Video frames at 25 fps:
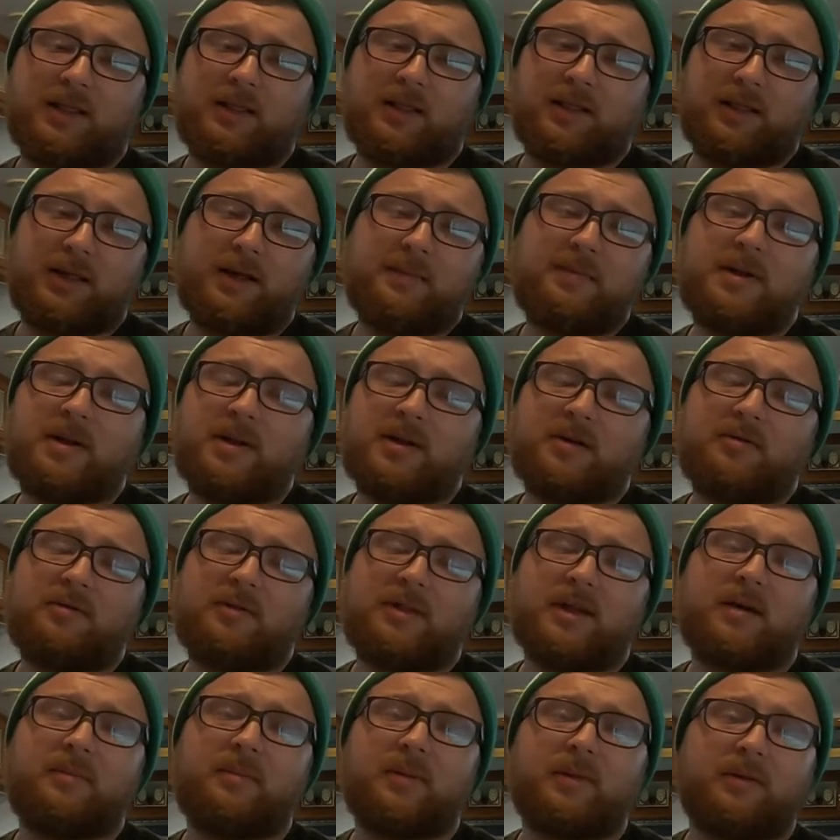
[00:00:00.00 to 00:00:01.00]
let me know
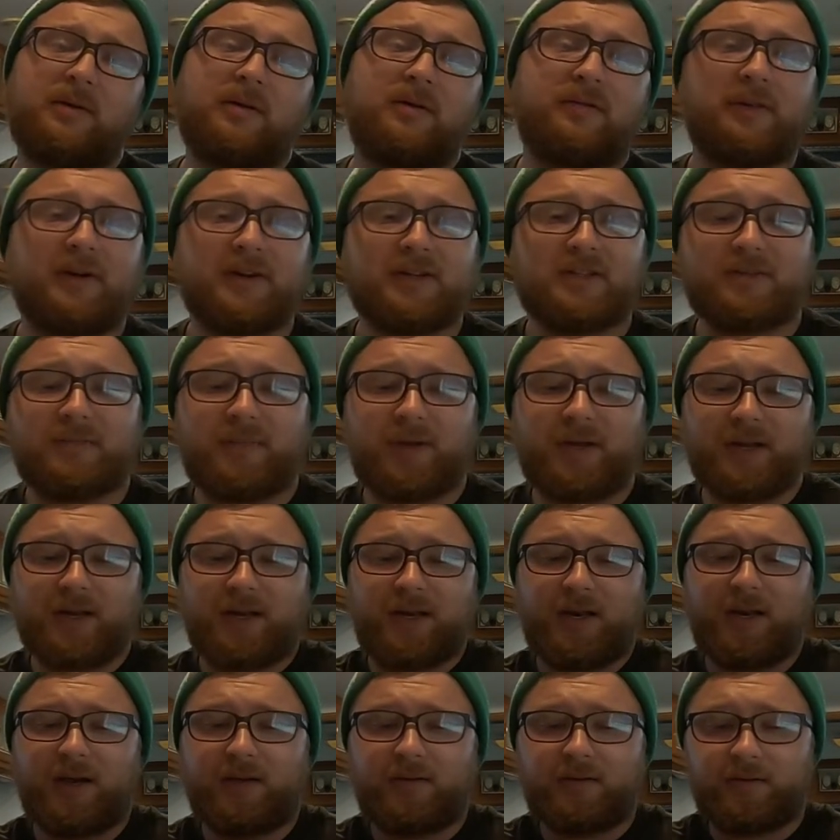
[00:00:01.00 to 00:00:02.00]
down below if I should make
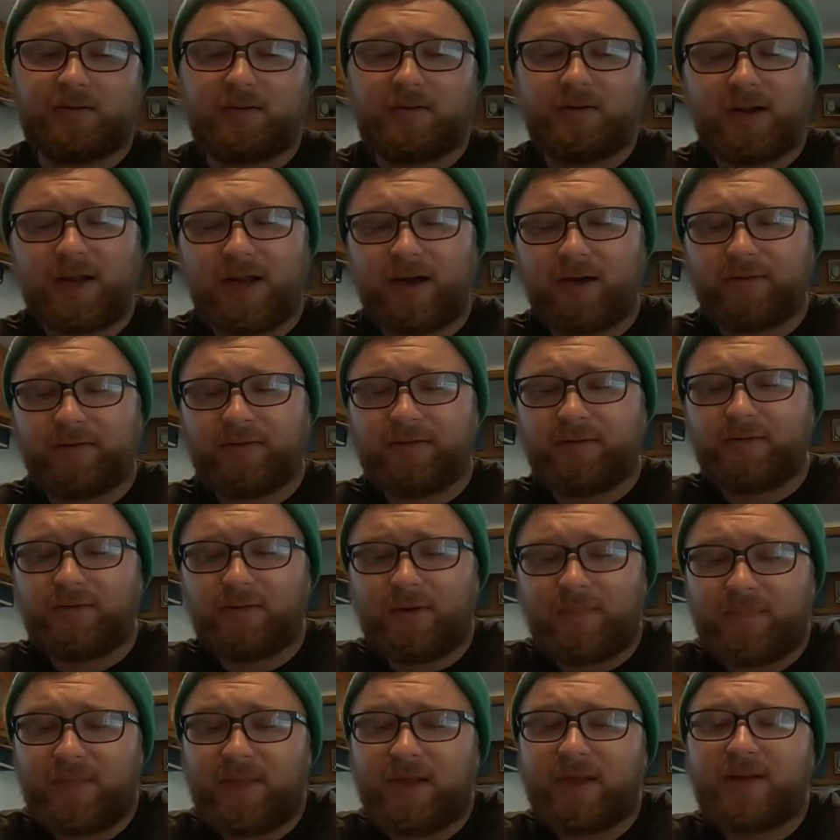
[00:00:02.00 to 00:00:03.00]
another how-to.
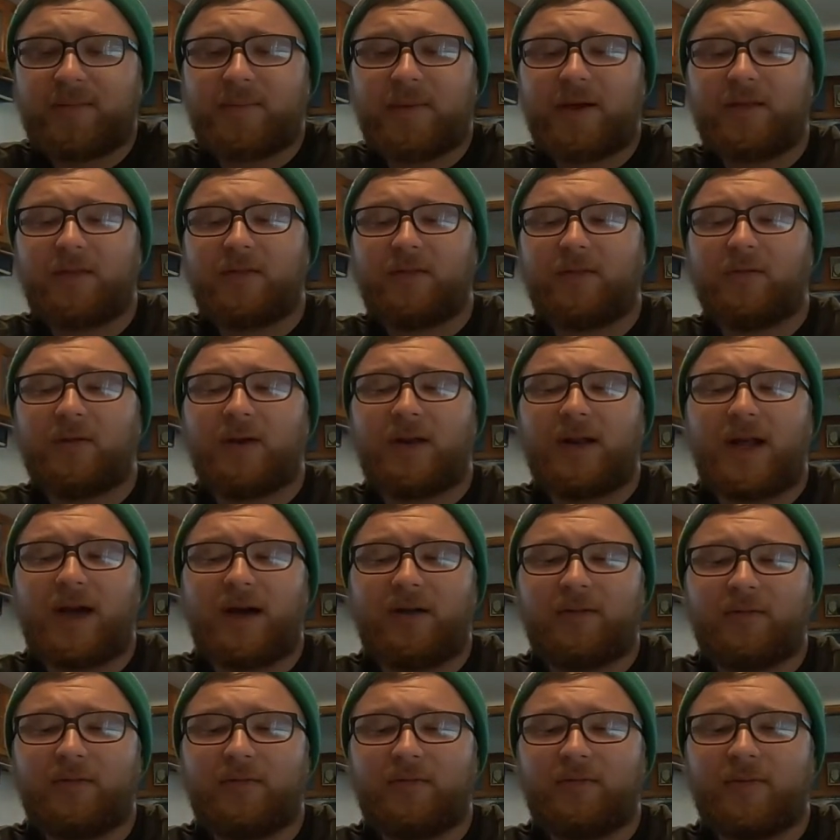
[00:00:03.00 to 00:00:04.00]
I'm thinking about doing a
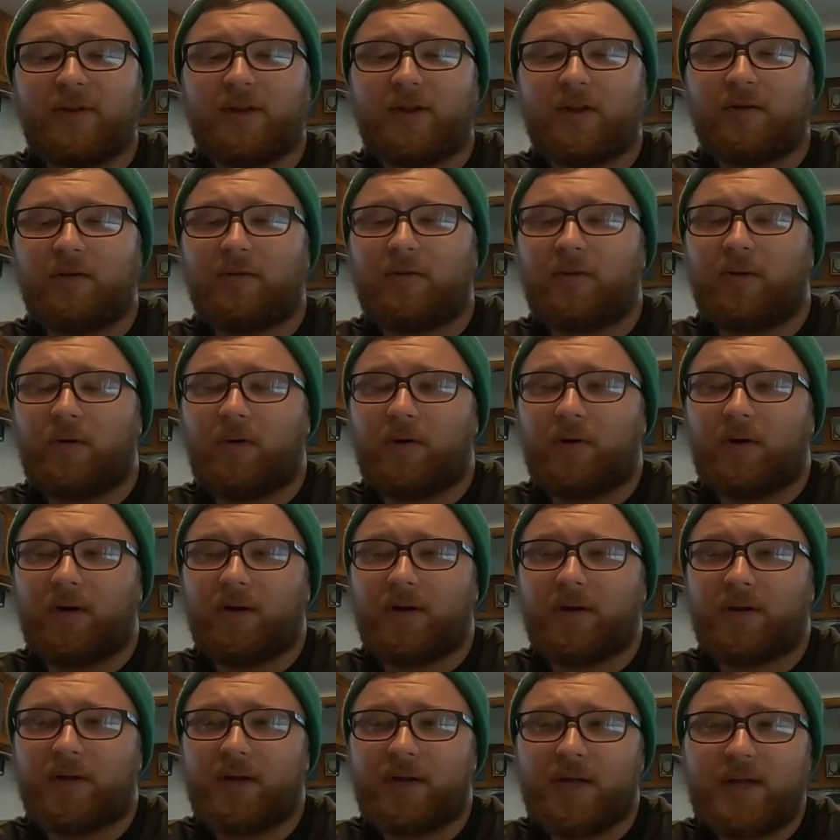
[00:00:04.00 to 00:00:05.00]
how-to video
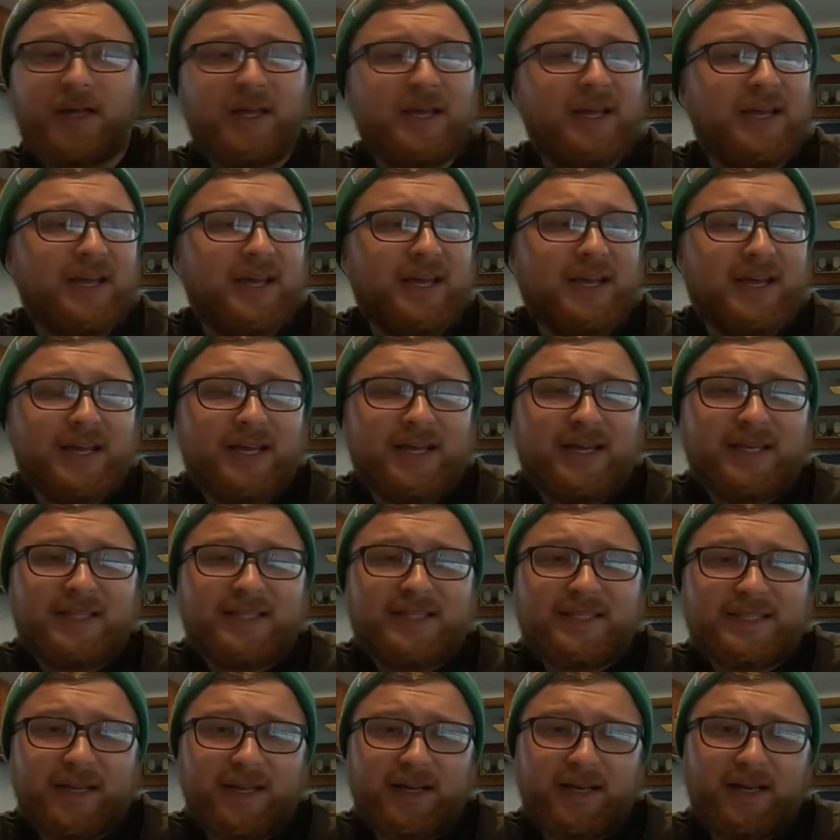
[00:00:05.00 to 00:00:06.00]
on
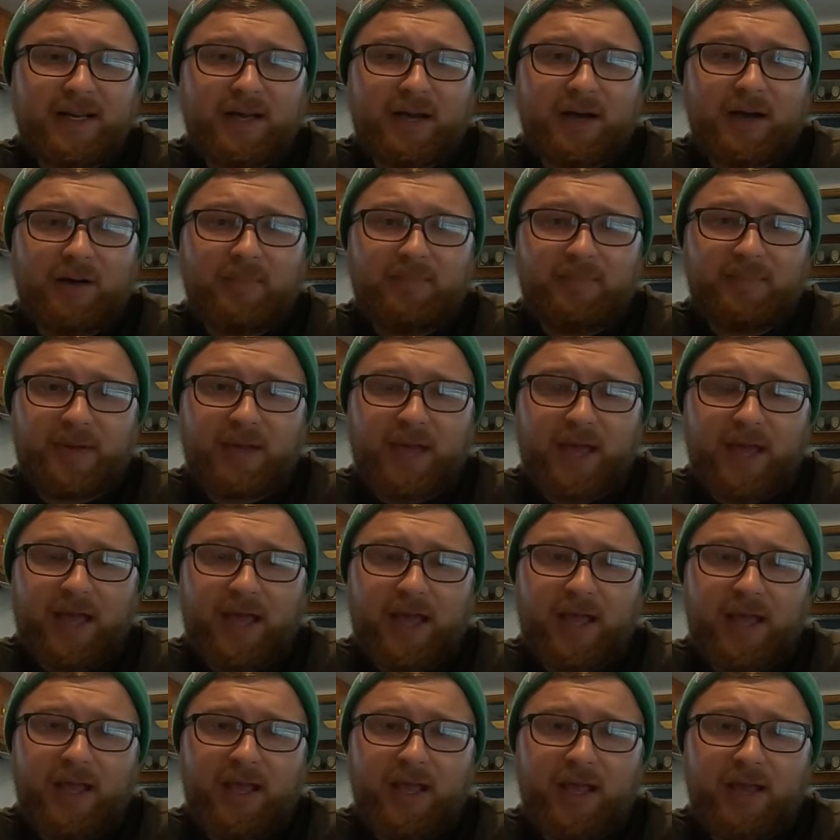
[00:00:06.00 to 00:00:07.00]
setting up
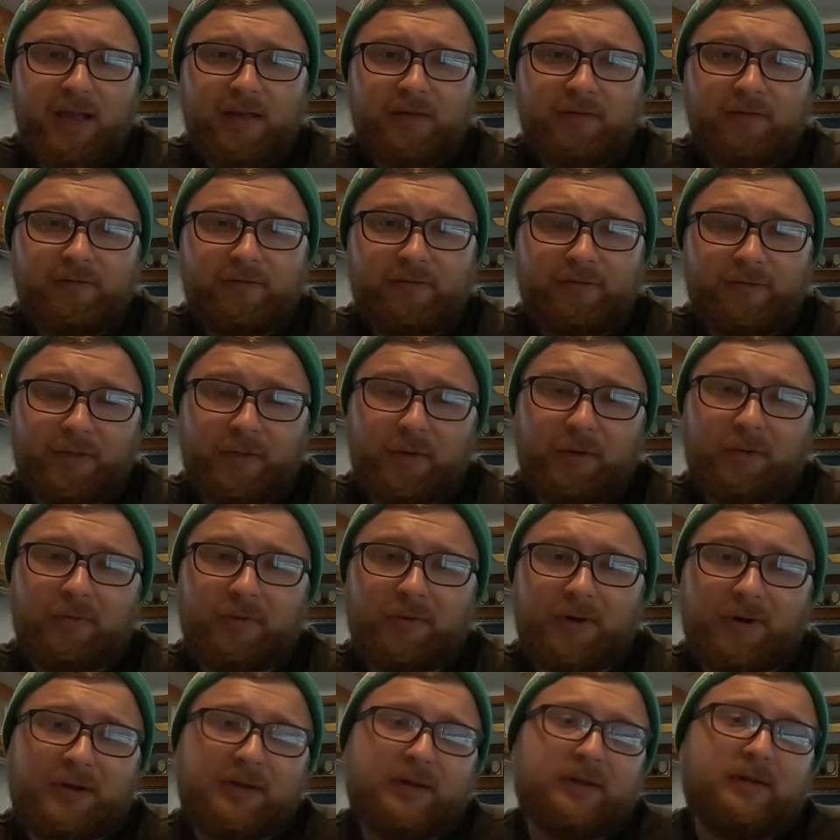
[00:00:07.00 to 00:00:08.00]
a float
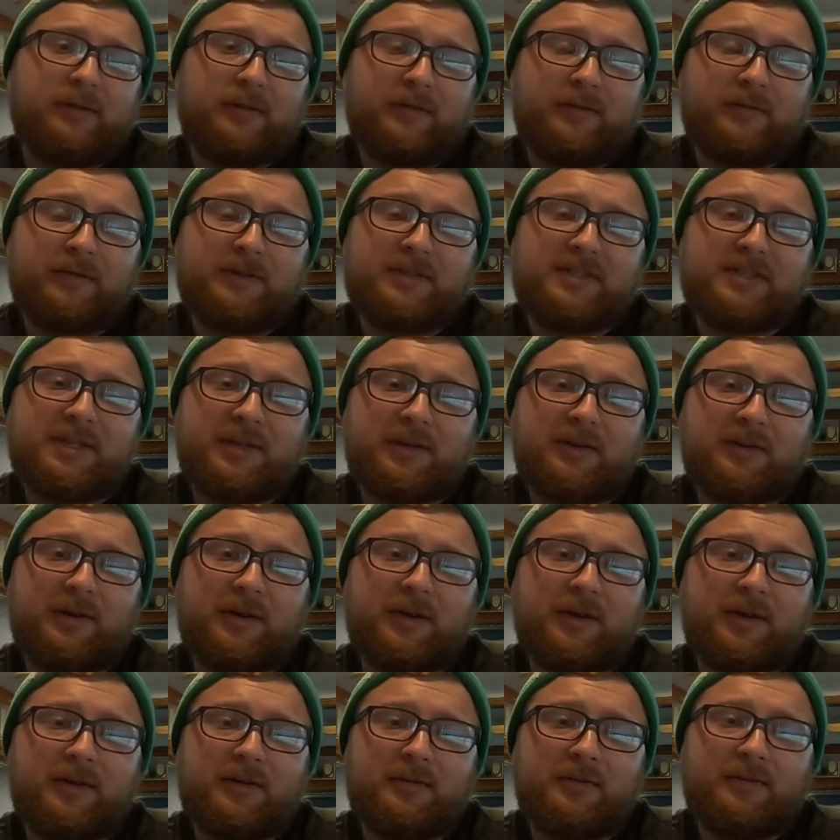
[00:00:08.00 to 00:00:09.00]
rig for
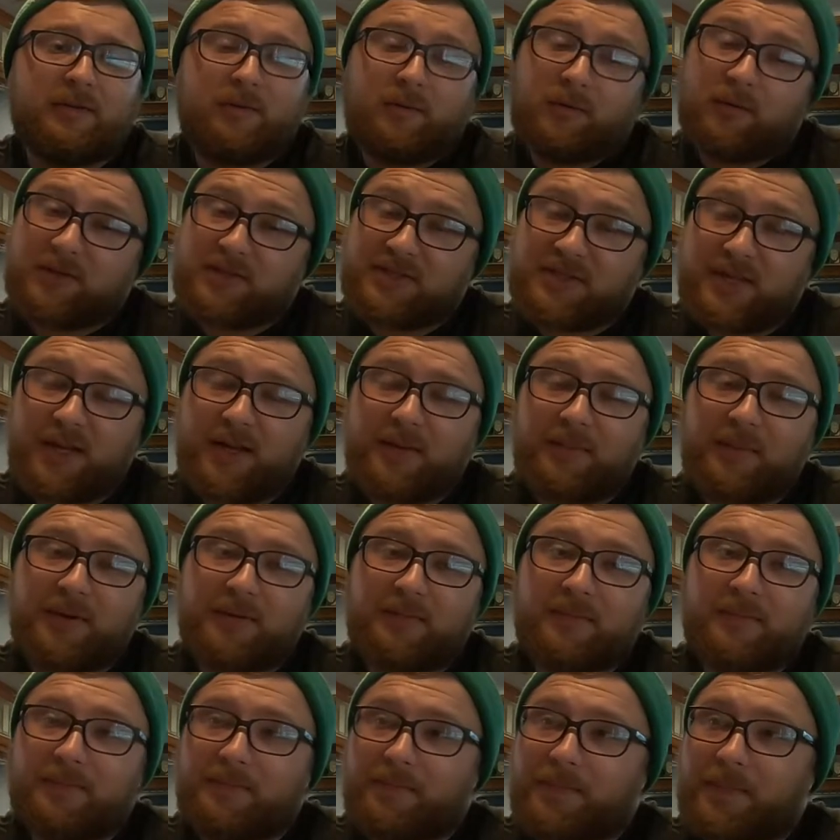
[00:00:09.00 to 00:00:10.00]
steelhead or
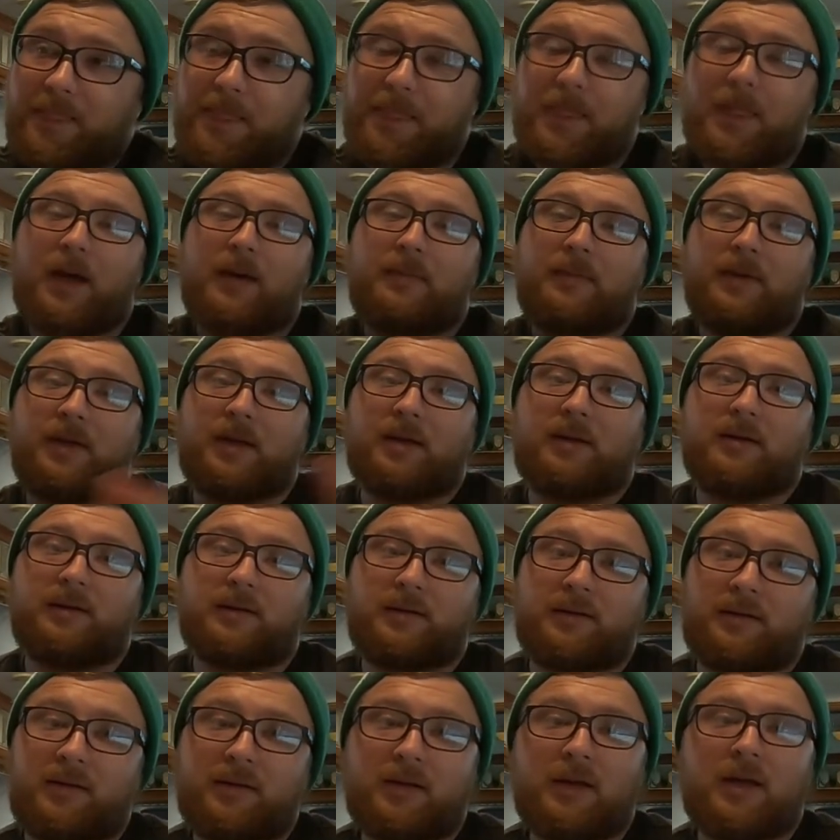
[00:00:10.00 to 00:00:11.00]
salmon. I mean,
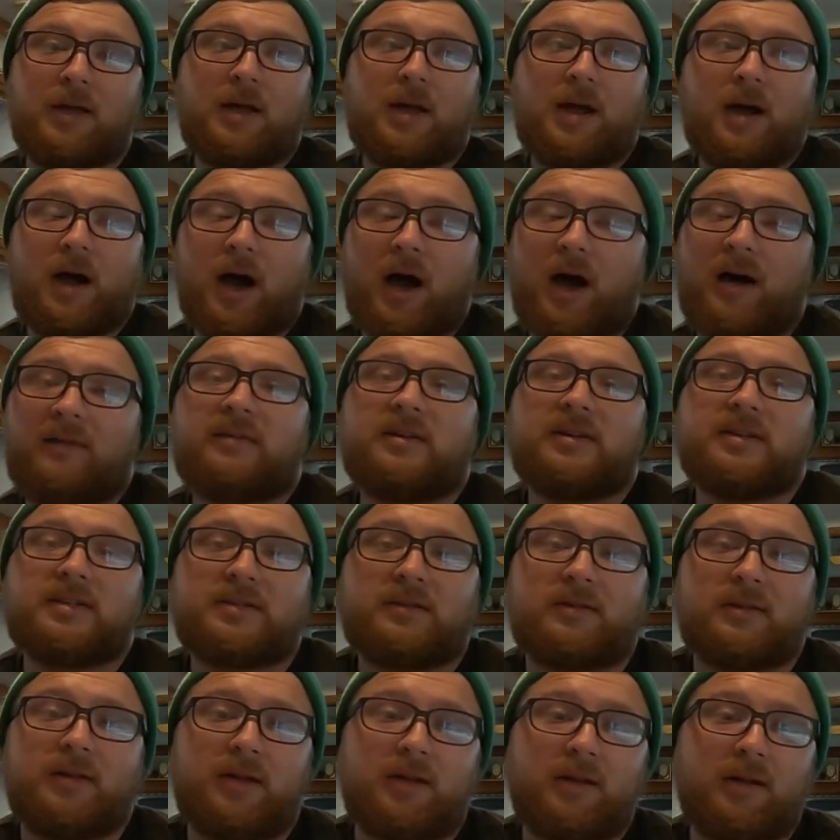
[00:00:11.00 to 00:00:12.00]

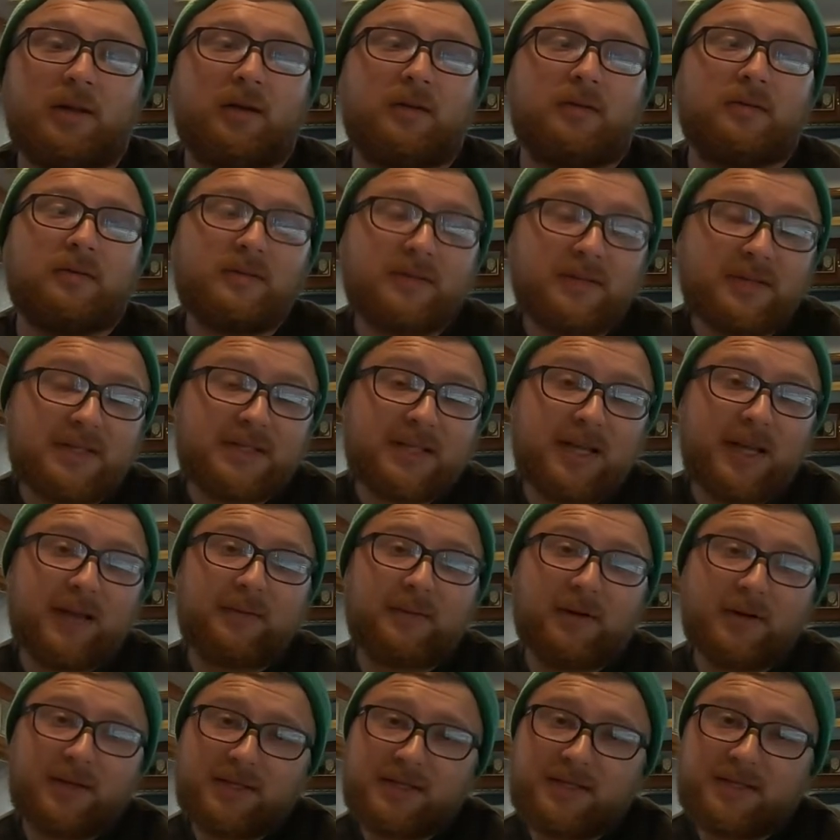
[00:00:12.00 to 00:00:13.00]
obviously,
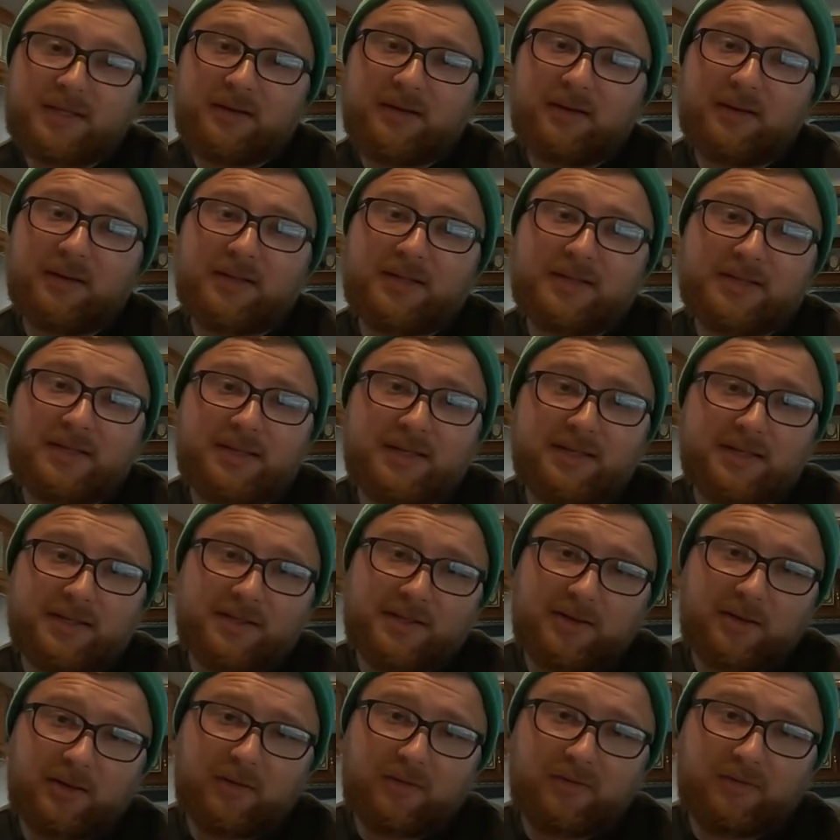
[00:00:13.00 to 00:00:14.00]
salmon and steelhead
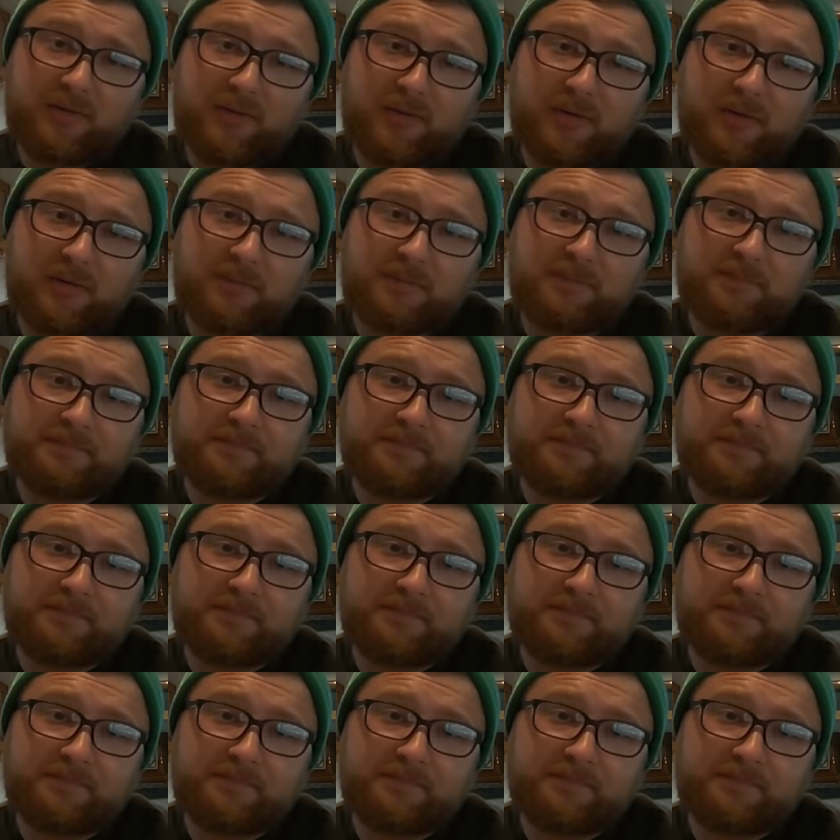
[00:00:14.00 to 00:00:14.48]
season's over.